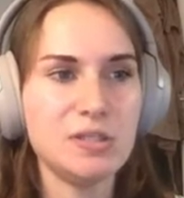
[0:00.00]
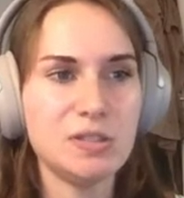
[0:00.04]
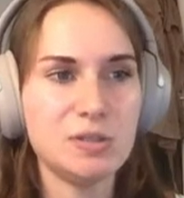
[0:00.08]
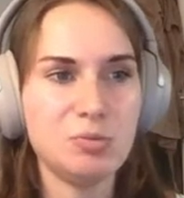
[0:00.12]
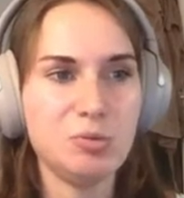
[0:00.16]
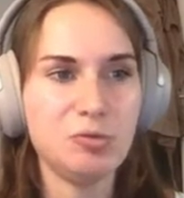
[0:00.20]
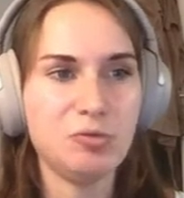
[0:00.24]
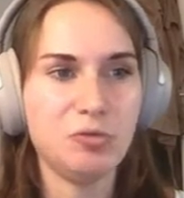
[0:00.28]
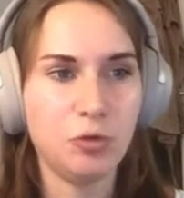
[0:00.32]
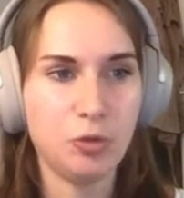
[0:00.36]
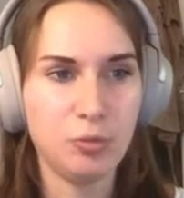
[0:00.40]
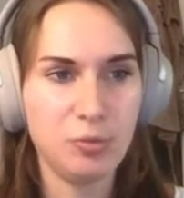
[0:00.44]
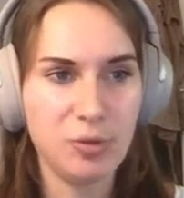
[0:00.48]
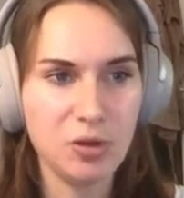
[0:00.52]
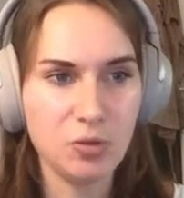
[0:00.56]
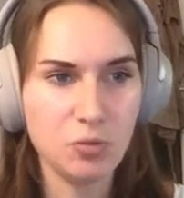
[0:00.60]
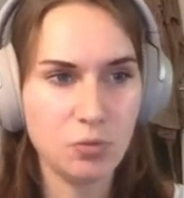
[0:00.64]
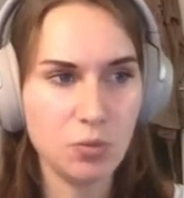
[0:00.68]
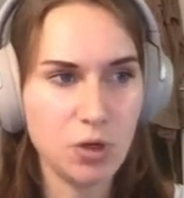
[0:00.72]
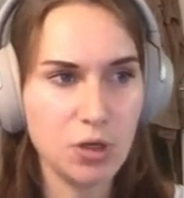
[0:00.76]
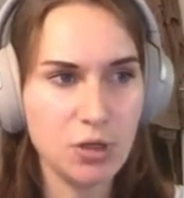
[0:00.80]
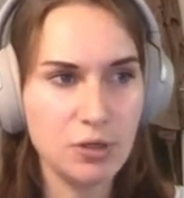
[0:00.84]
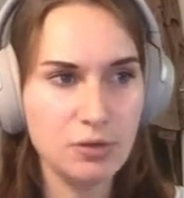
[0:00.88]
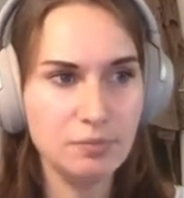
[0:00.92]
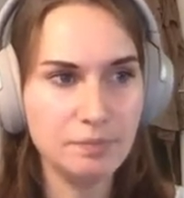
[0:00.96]
performing
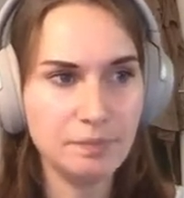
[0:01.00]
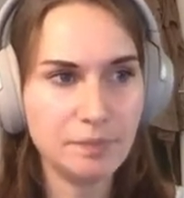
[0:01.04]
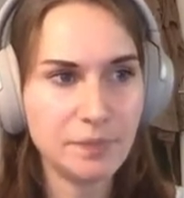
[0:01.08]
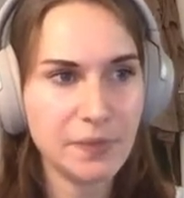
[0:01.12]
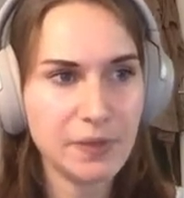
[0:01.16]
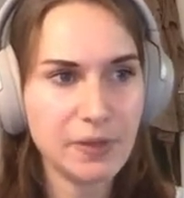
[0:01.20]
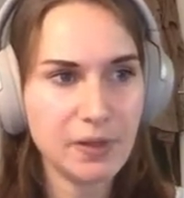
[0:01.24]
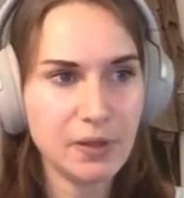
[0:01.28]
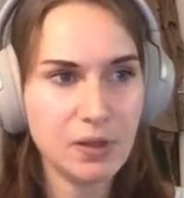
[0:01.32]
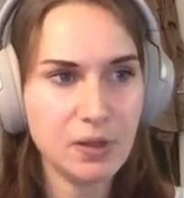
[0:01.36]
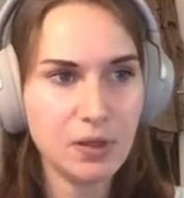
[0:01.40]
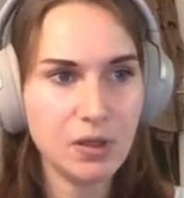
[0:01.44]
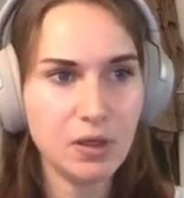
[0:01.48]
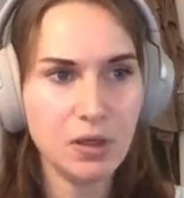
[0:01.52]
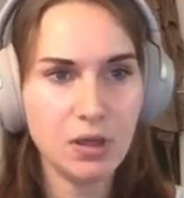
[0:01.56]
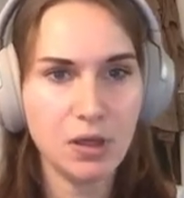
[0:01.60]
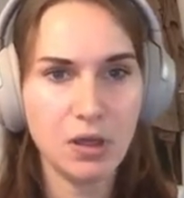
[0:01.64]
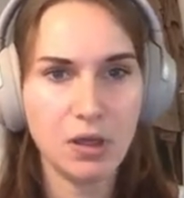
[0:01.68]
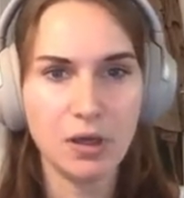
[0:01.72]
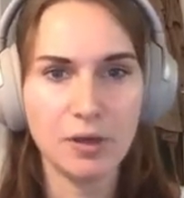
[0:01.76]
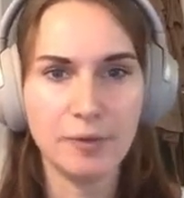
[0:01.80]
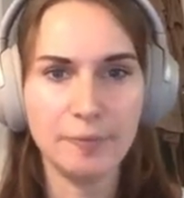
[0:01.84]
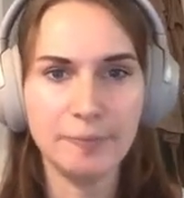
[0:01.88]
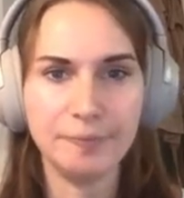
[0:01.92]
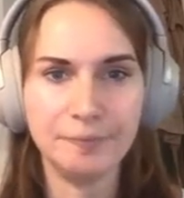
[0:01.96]
one.
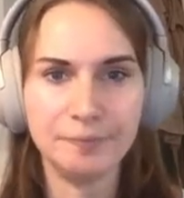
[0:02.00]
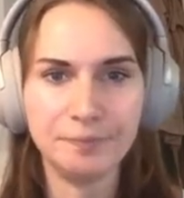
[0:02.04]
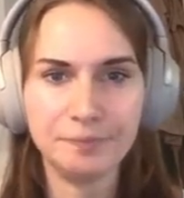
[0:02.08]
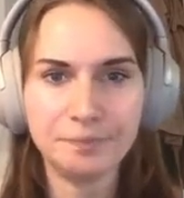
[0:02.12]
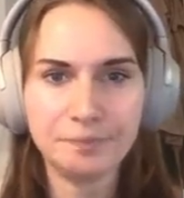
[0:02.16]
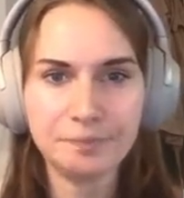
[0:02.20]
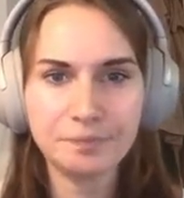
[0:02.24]
And